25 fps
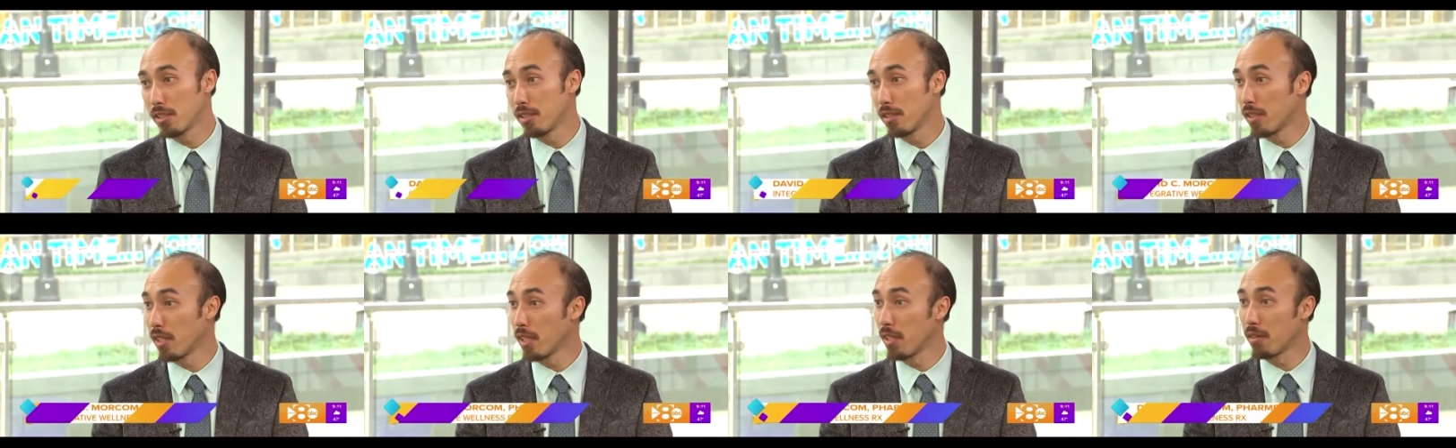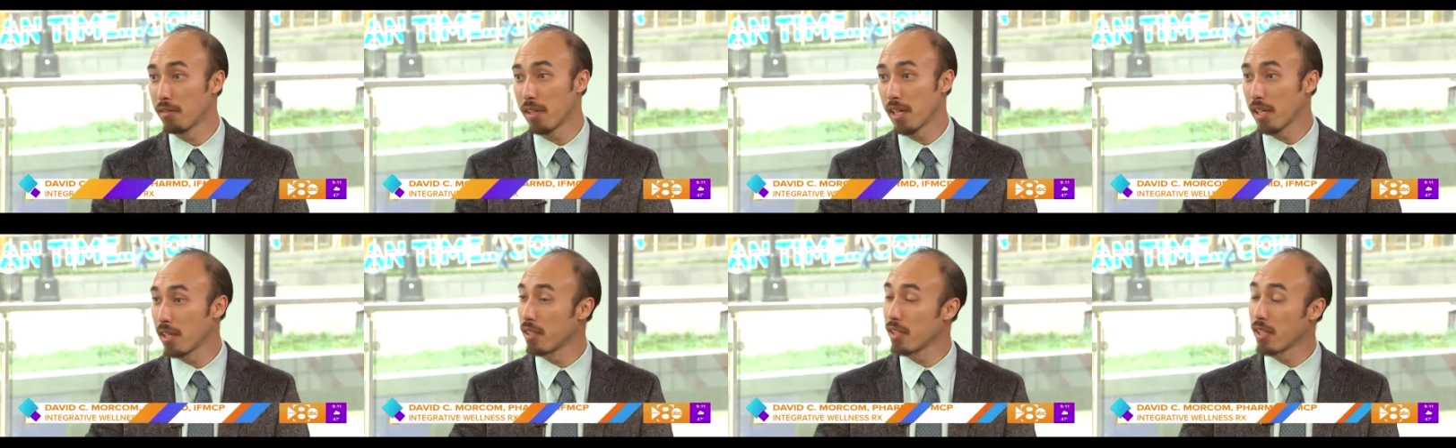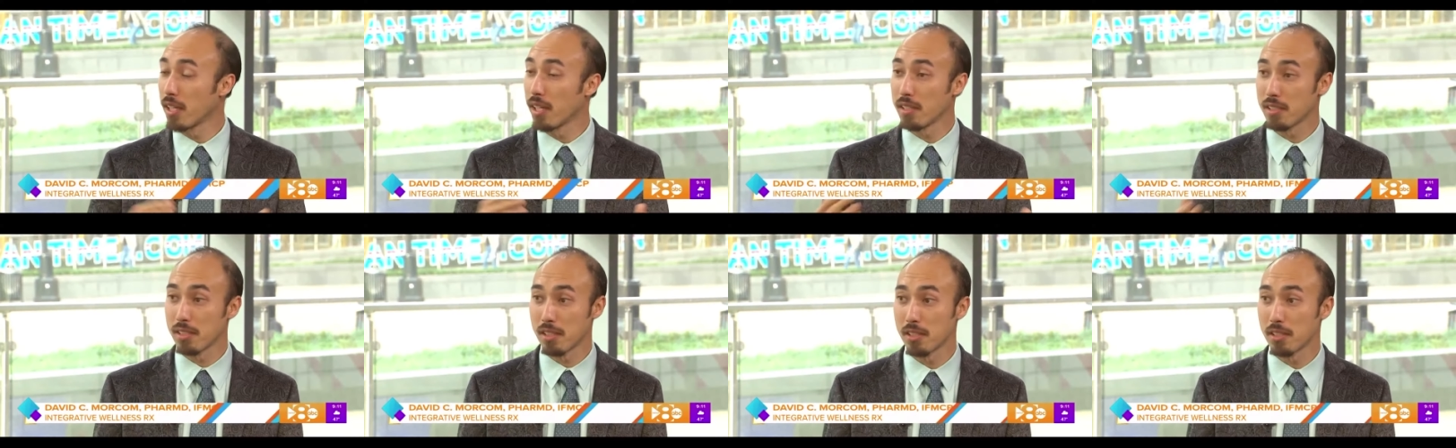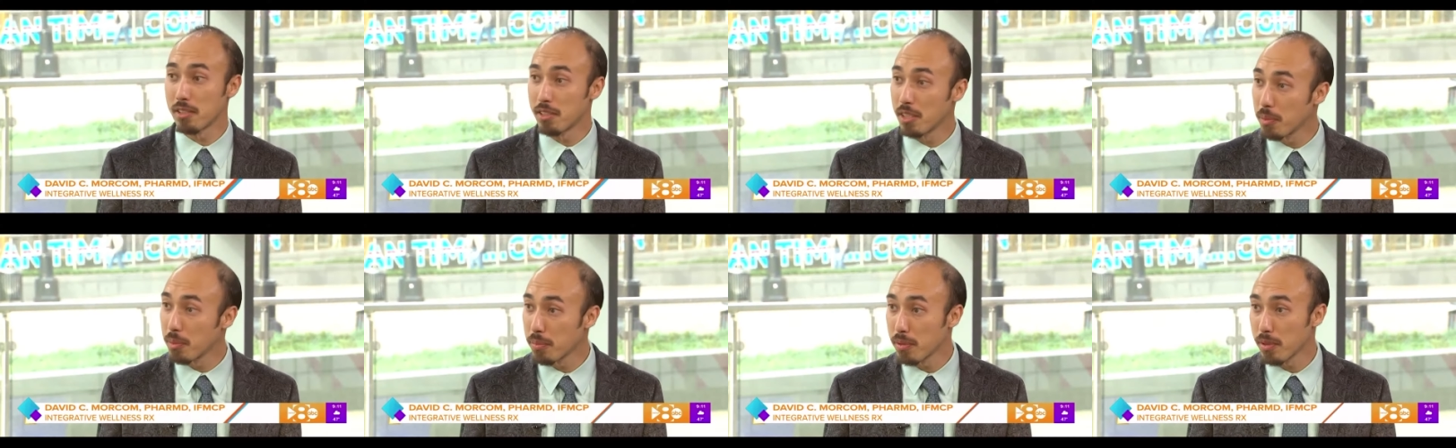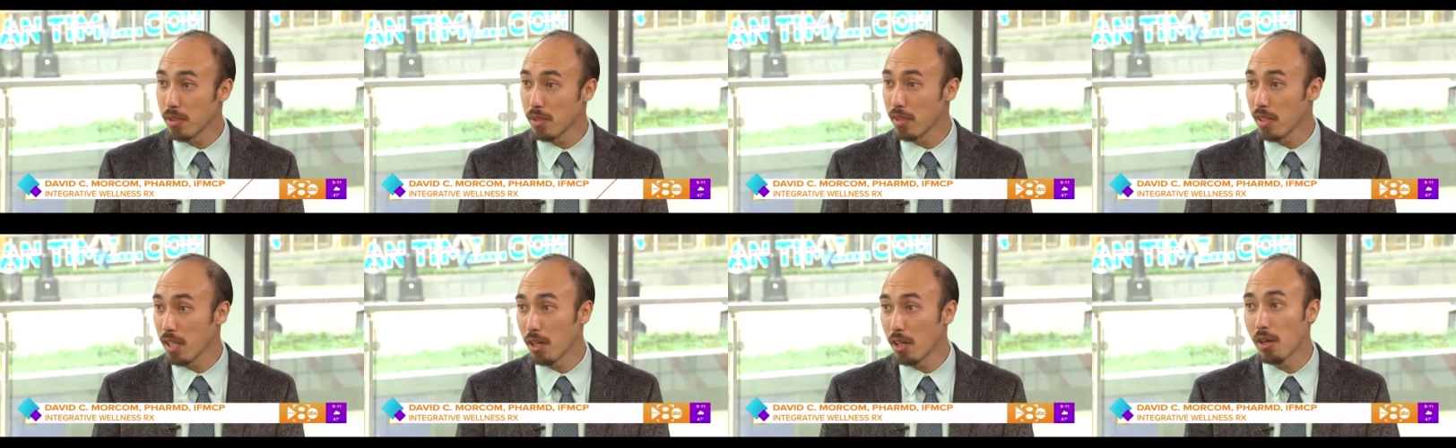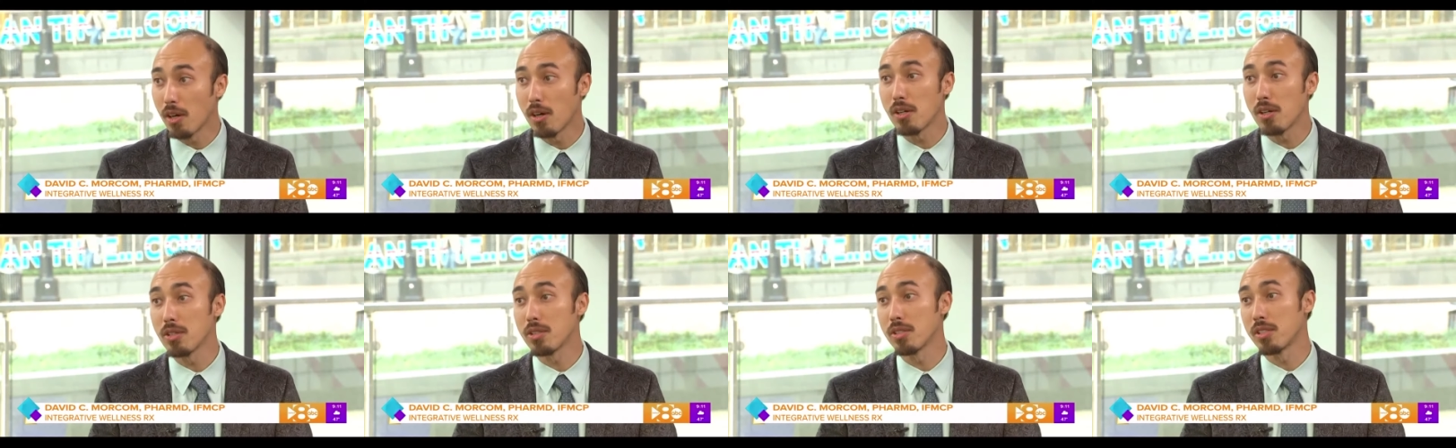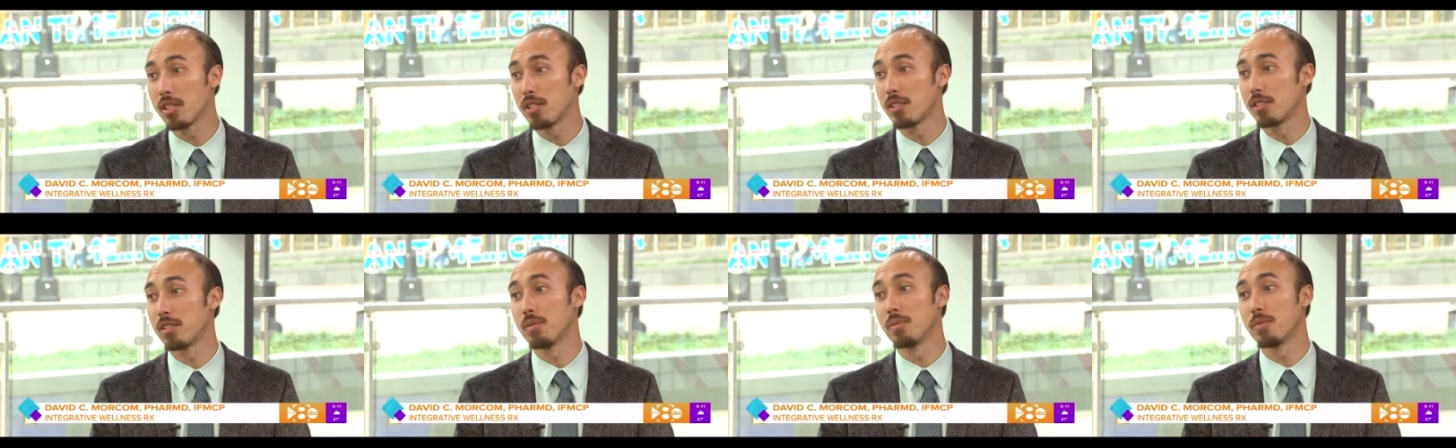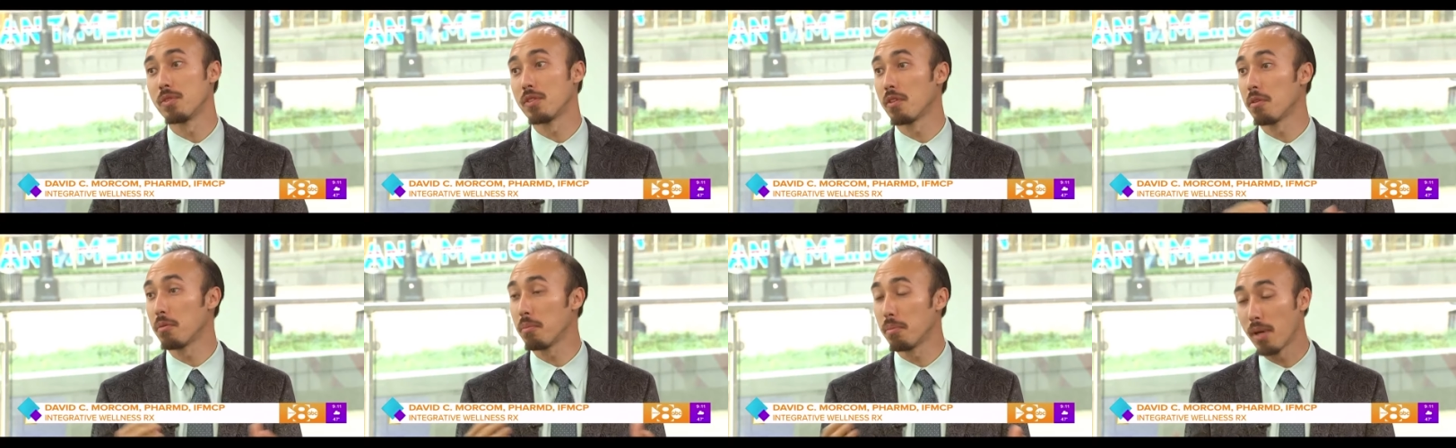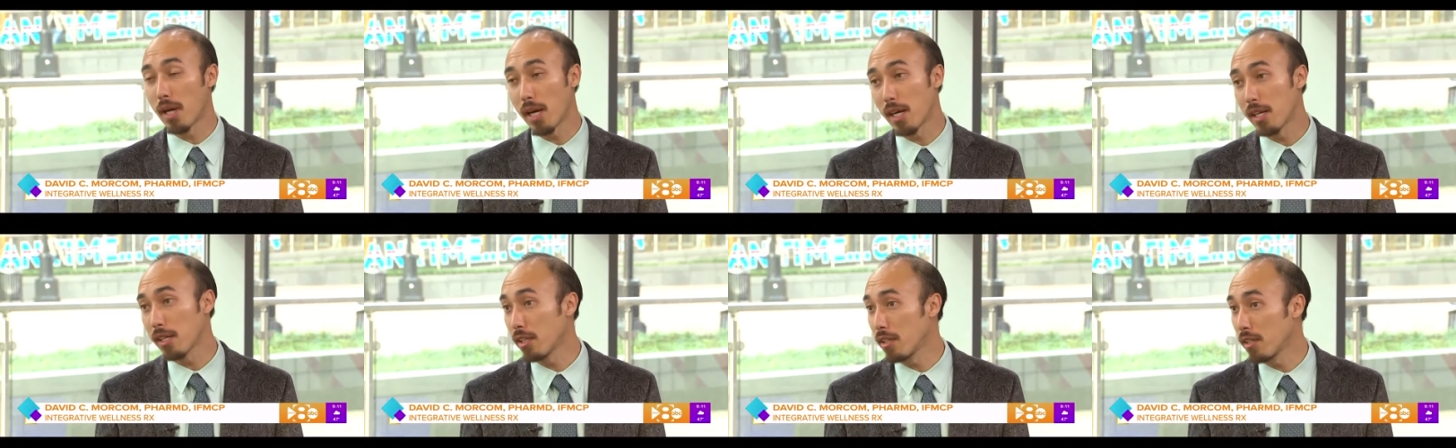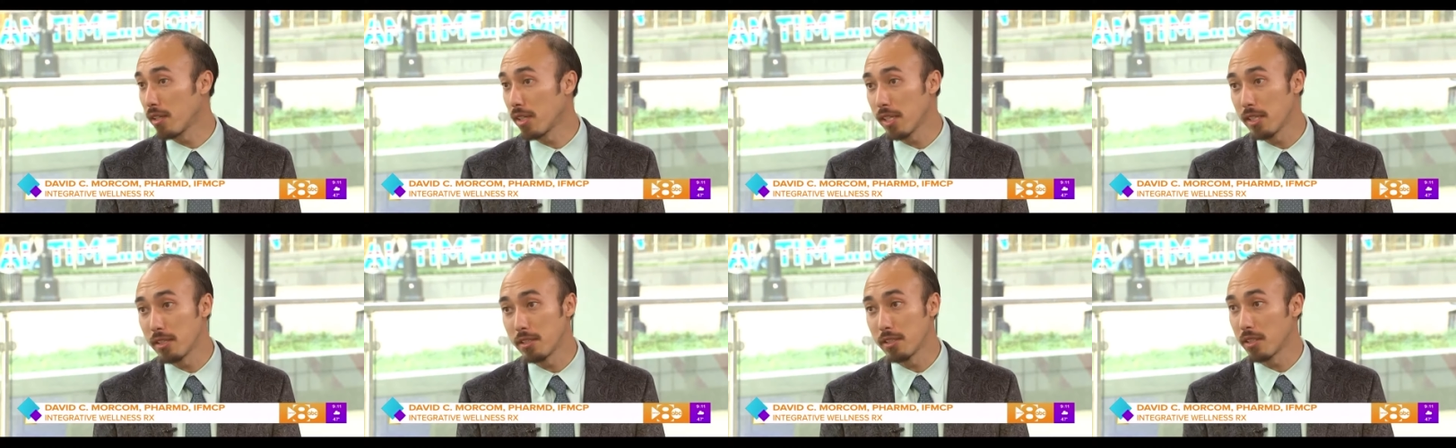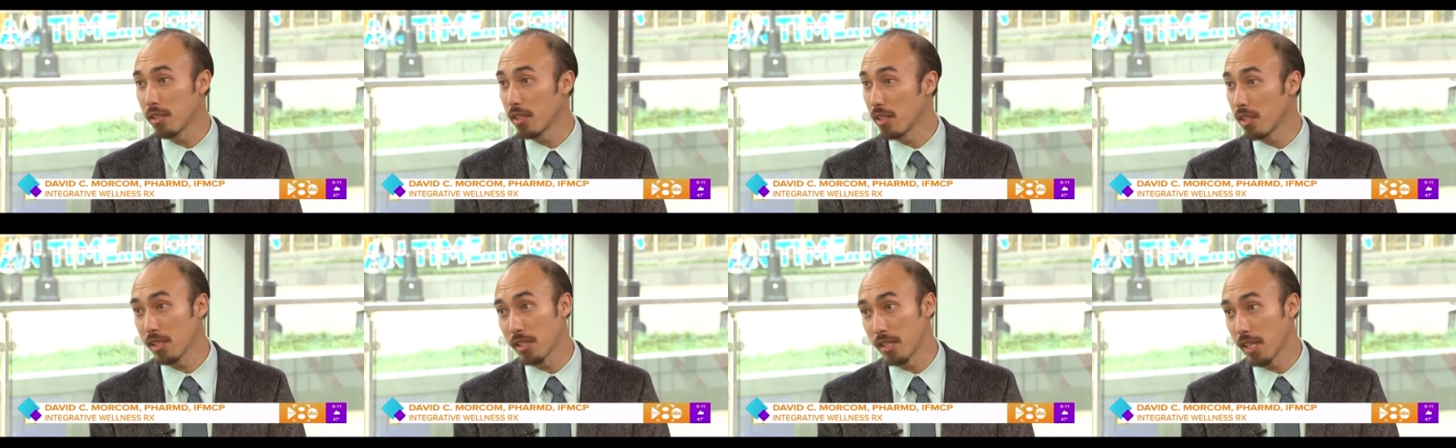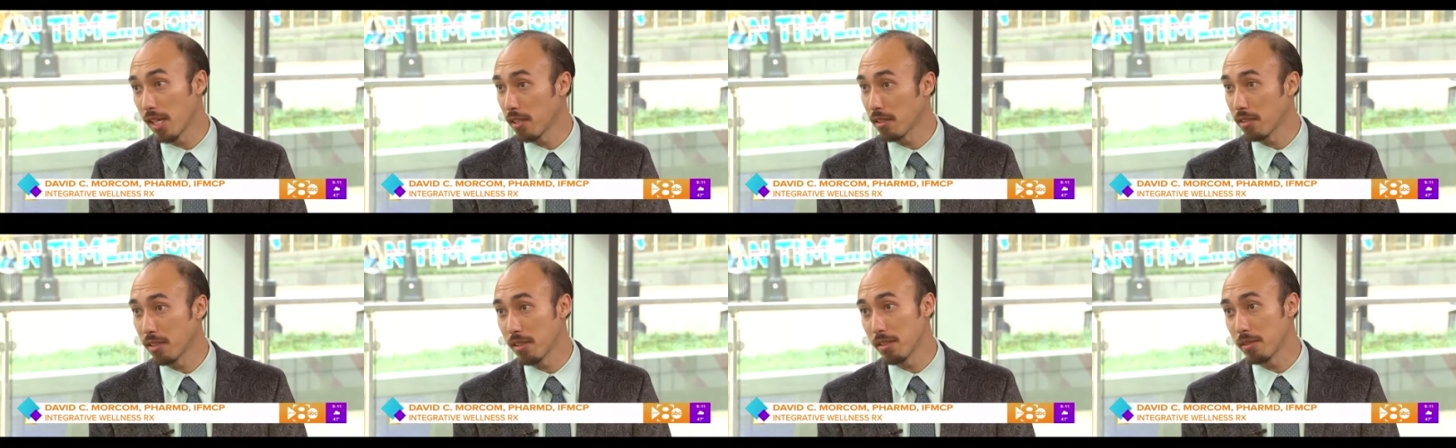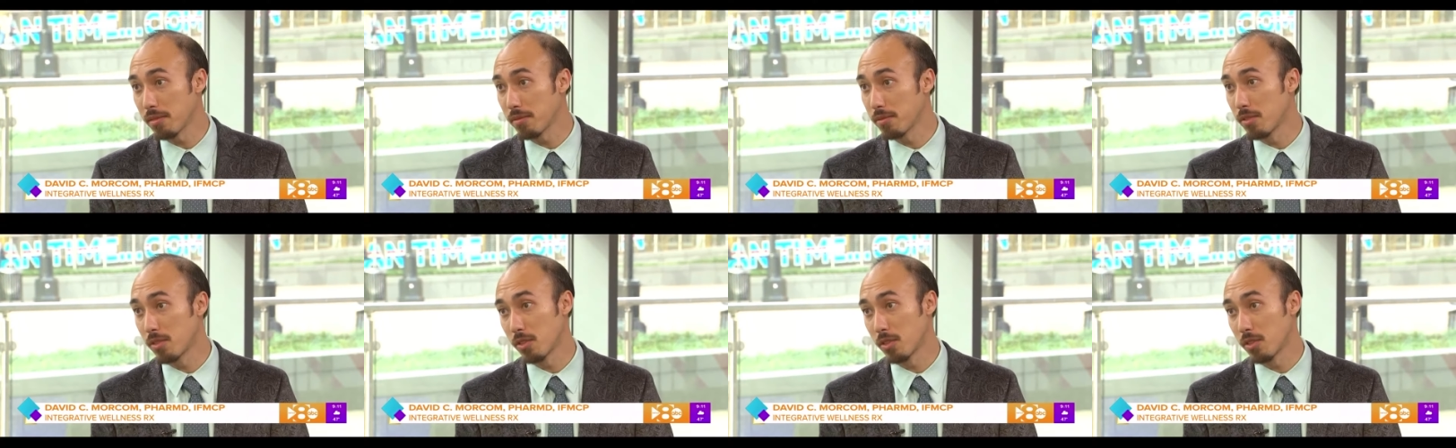and that recognizes simply that all systems of the body are interconnected.